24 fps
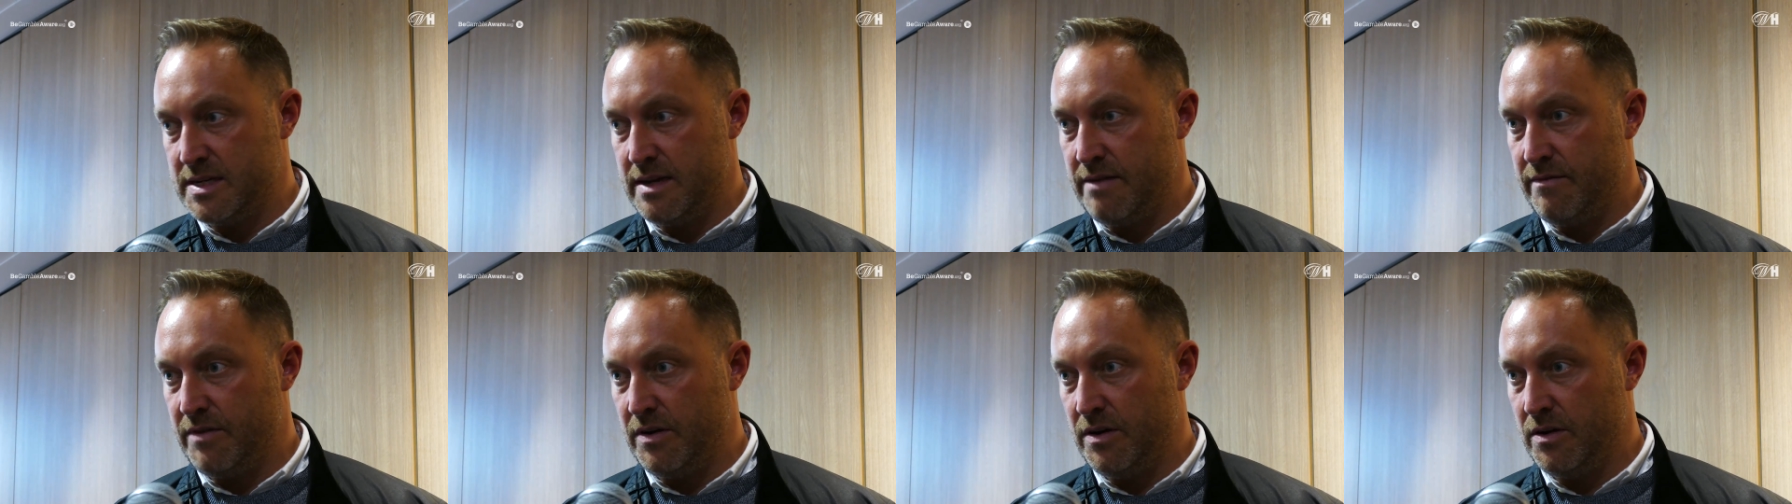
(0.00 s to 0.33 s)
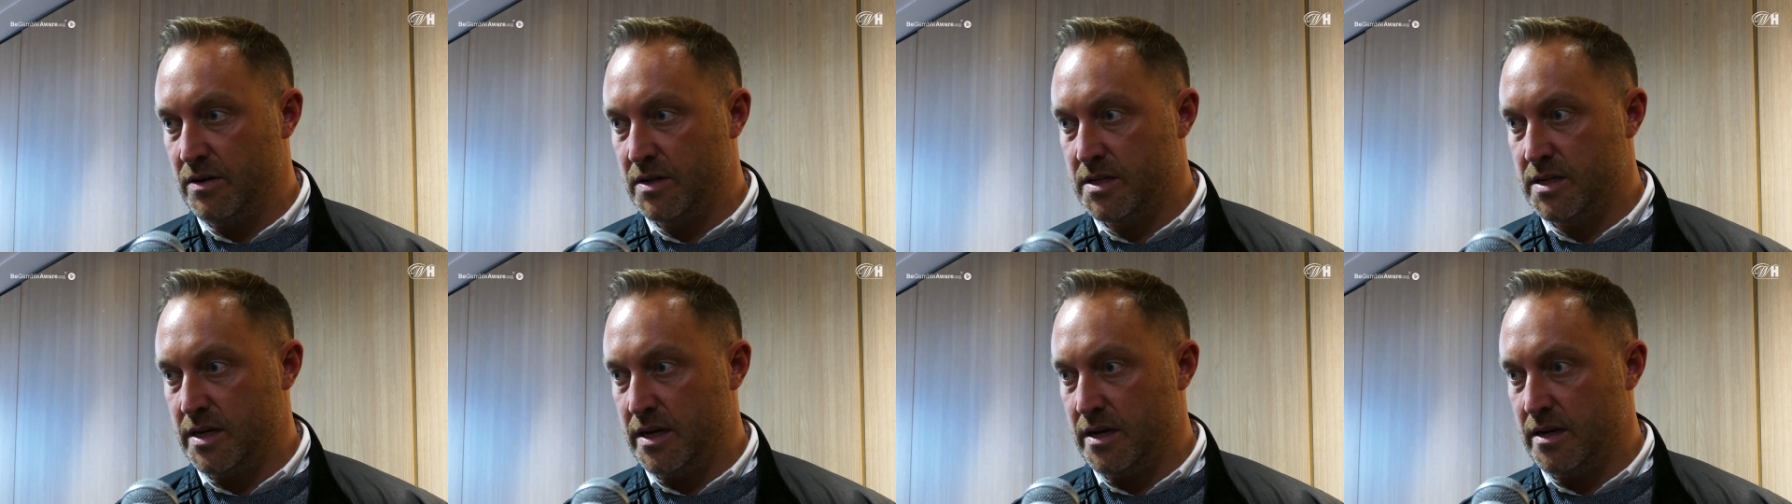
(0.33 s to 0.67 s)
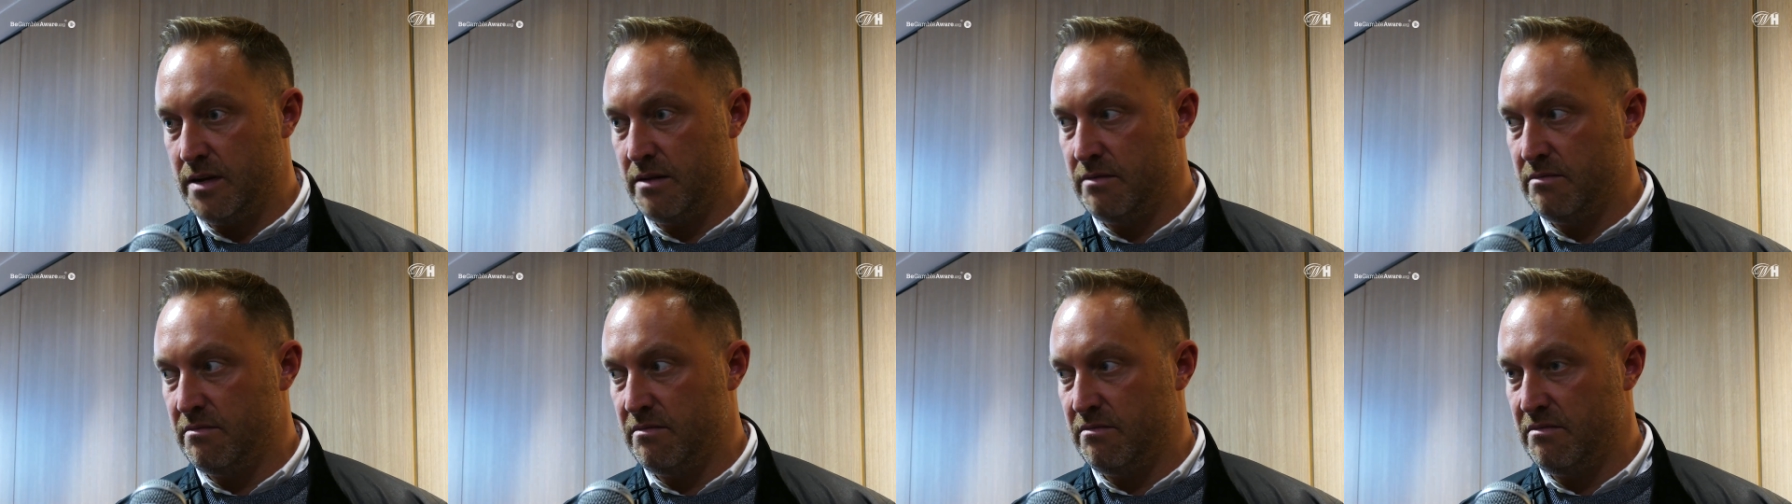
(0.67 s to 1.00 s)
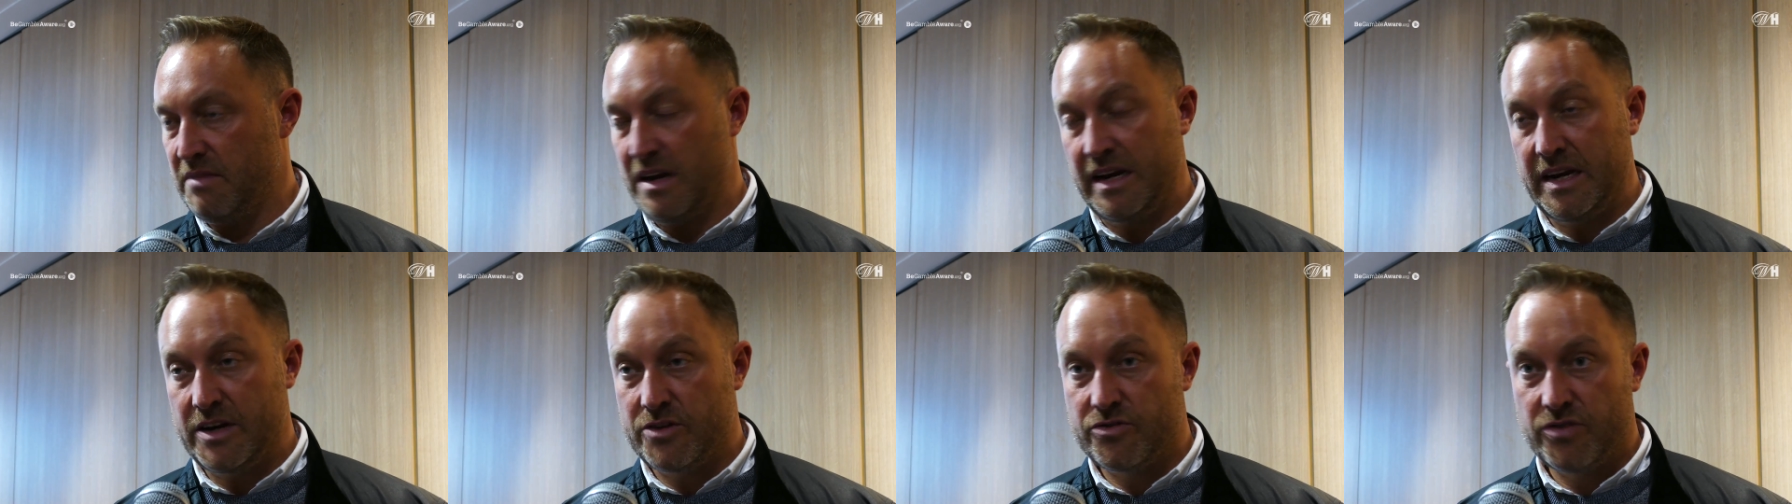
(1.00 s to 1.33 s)
He's never looked in
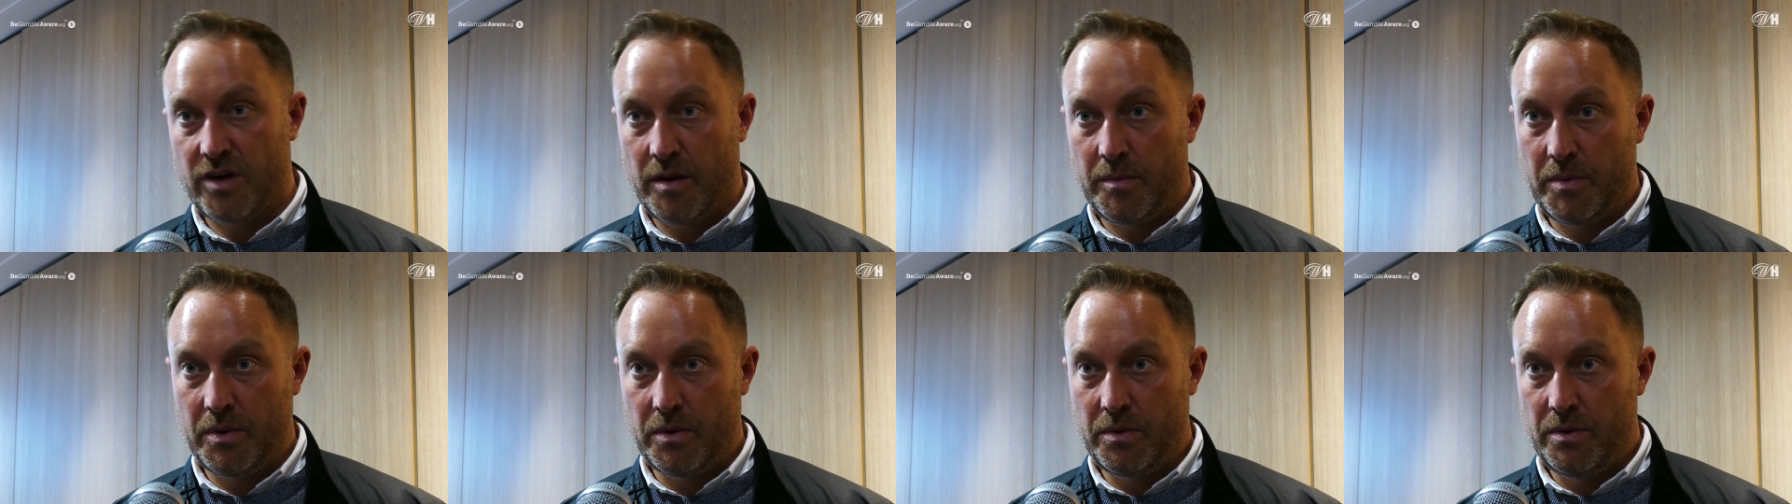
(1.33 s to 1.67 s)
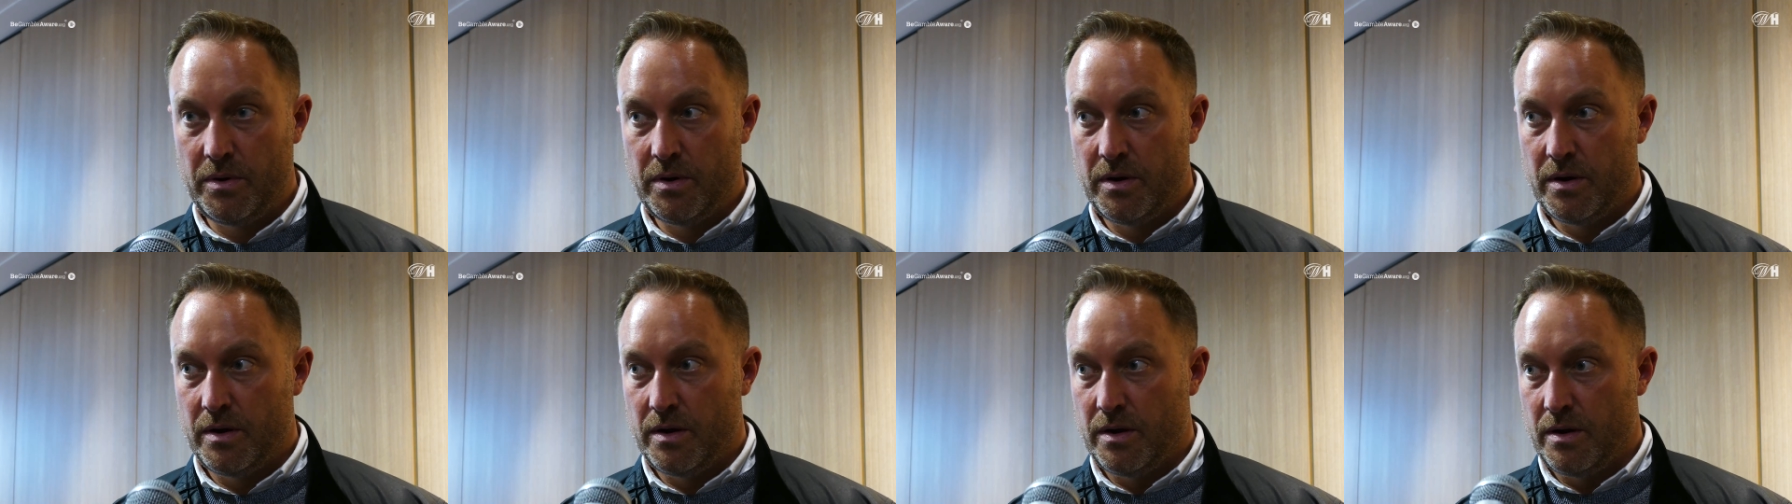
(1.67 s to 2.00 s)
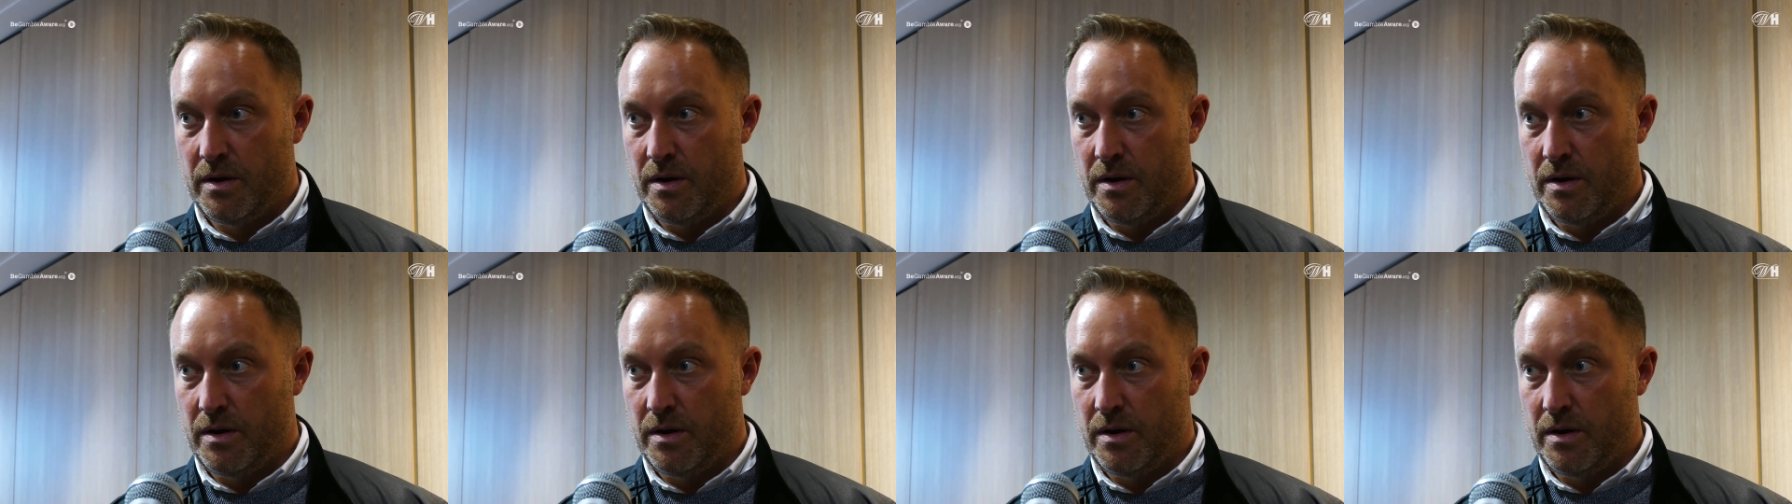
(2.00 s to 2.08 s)
any trouble.